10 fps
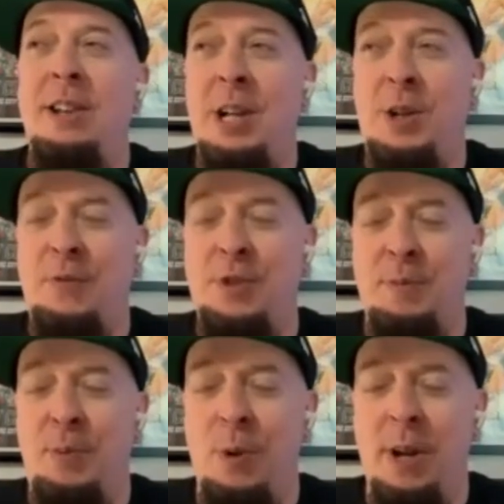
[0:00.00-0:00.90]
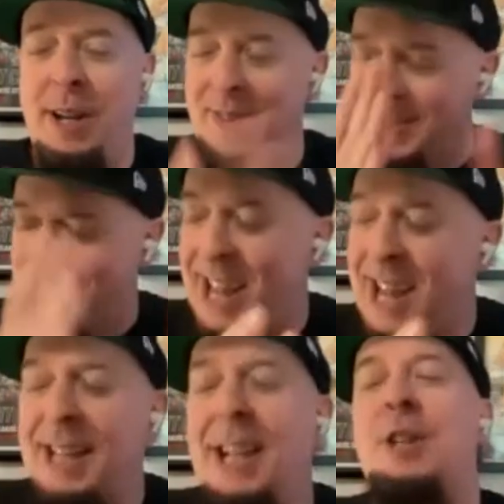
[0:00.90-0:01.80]
Thank you for supporting the
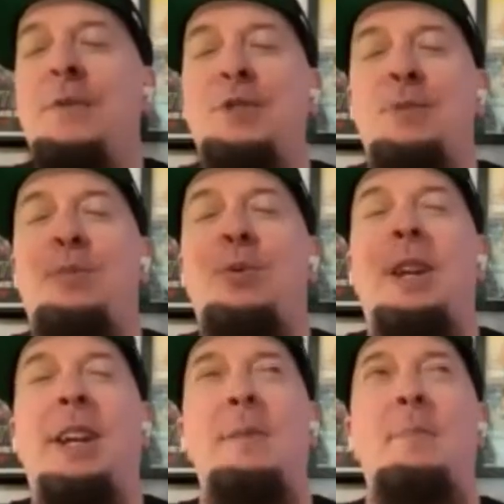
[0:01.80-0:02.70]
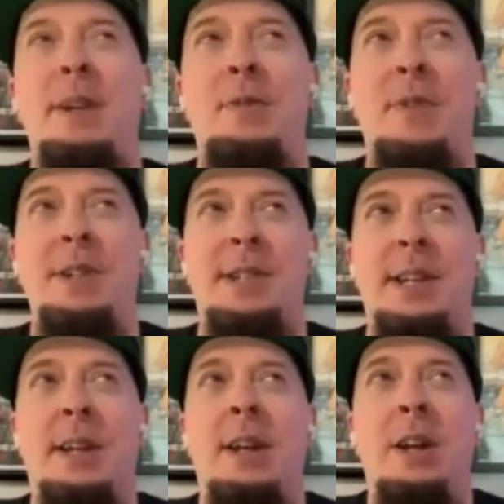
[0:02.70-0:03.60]
stack. Thank you for supporting independent
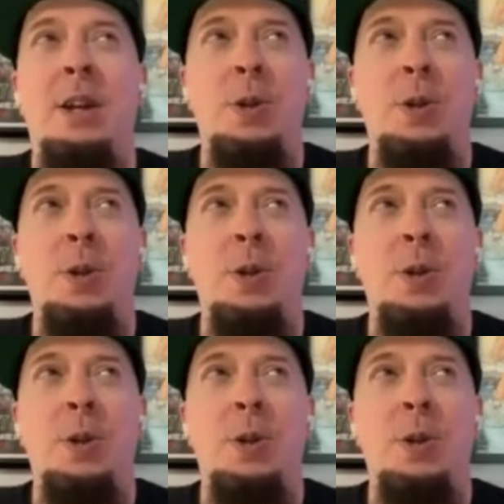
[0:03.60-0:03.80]
wrestling.